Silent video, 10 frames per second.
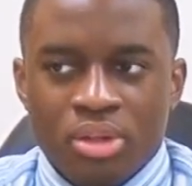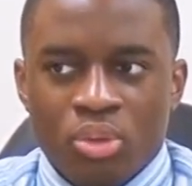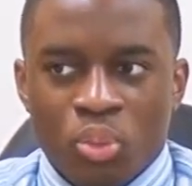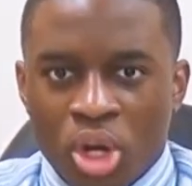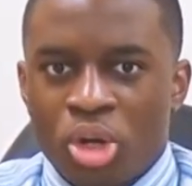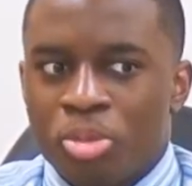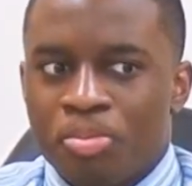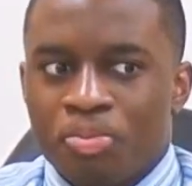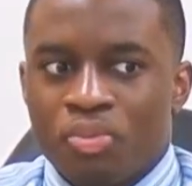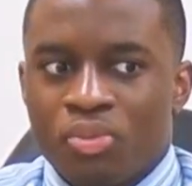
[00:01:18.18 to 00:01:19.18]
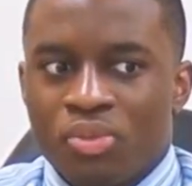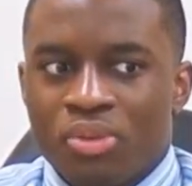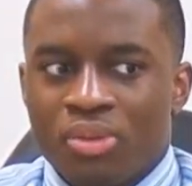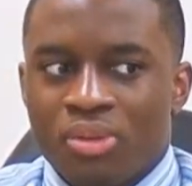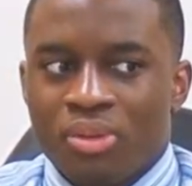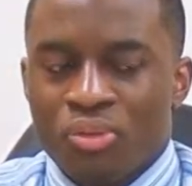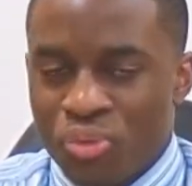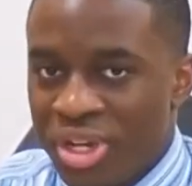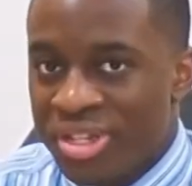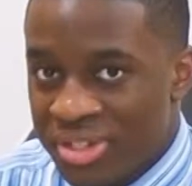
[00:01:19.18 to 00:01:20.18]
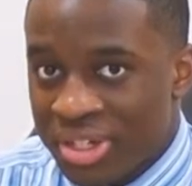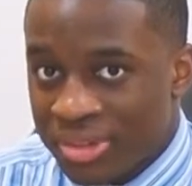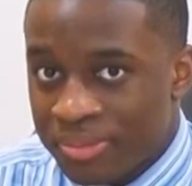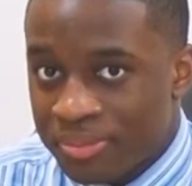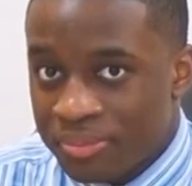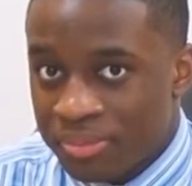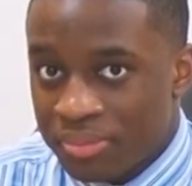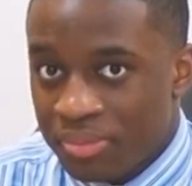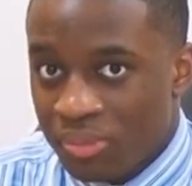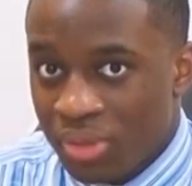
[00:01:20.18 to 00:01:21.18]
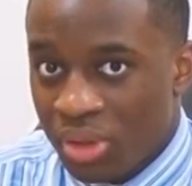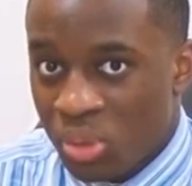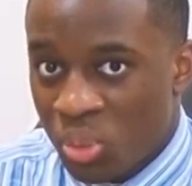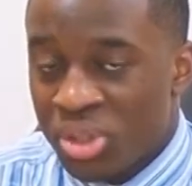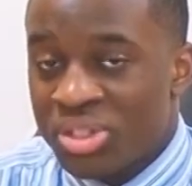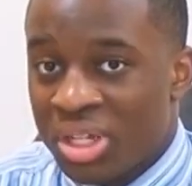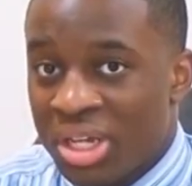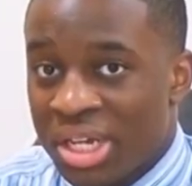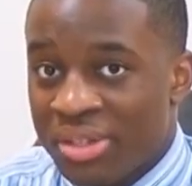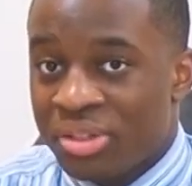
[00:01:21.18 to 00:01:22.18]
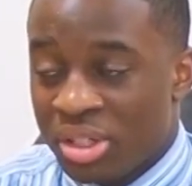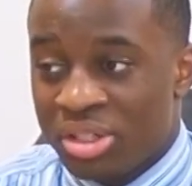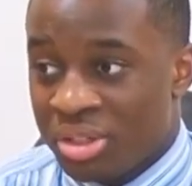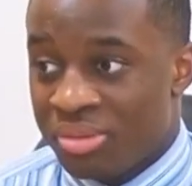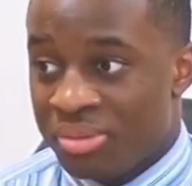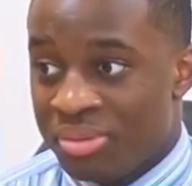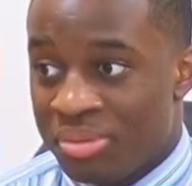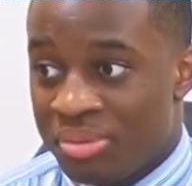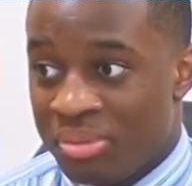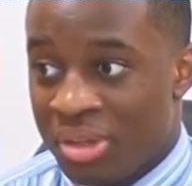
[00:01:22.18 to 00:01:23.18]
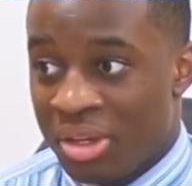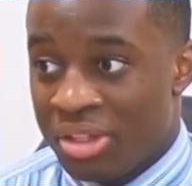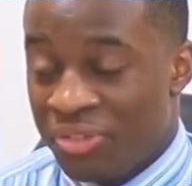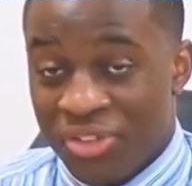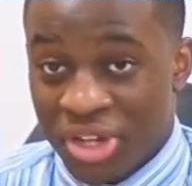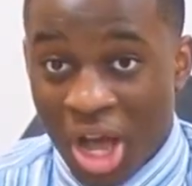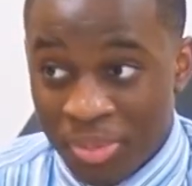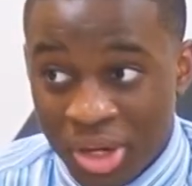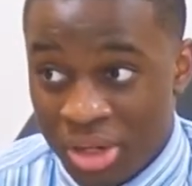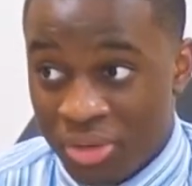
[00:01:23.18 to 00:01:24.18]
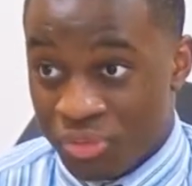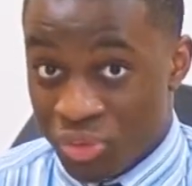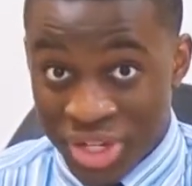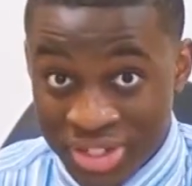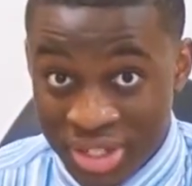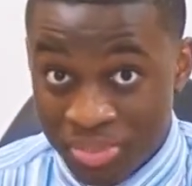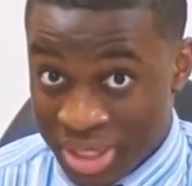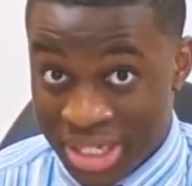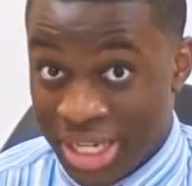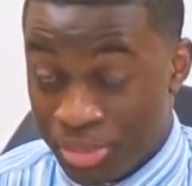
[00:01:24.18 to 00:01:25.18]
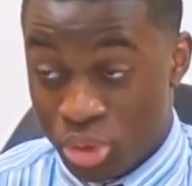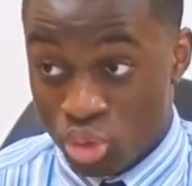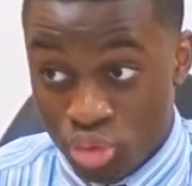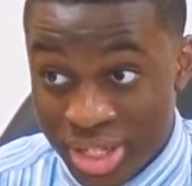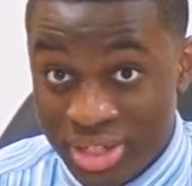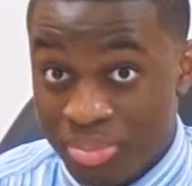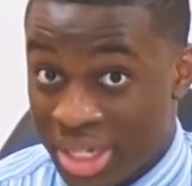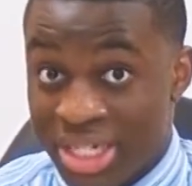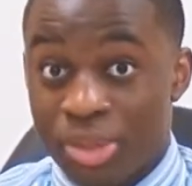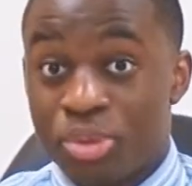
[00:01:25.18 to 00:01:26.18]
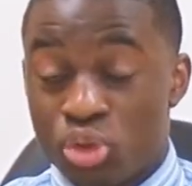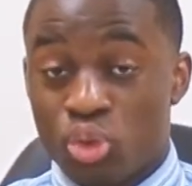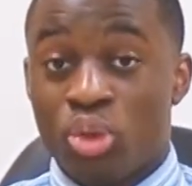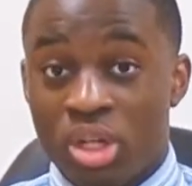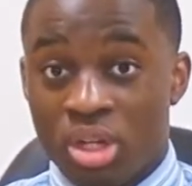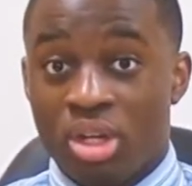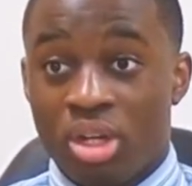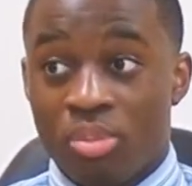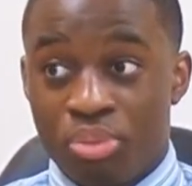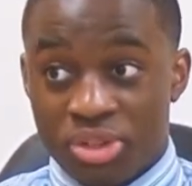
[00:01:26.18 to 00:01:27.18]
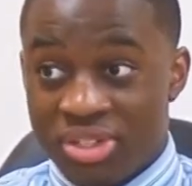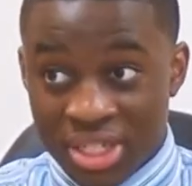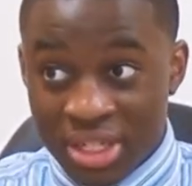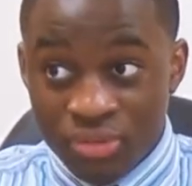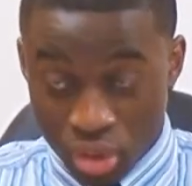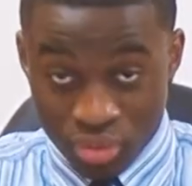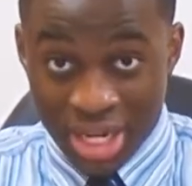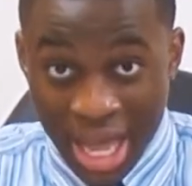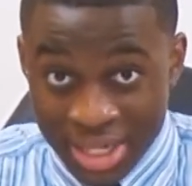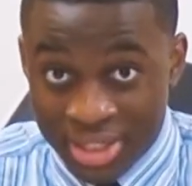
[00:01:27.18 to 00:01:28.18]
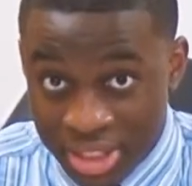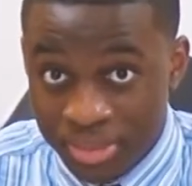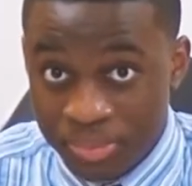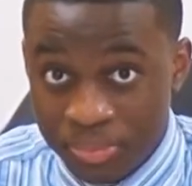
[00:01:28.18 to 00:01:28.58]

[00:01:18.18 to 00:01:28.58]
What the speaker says: Well, reason was the phenomenon of reason, being able to perceive your reality,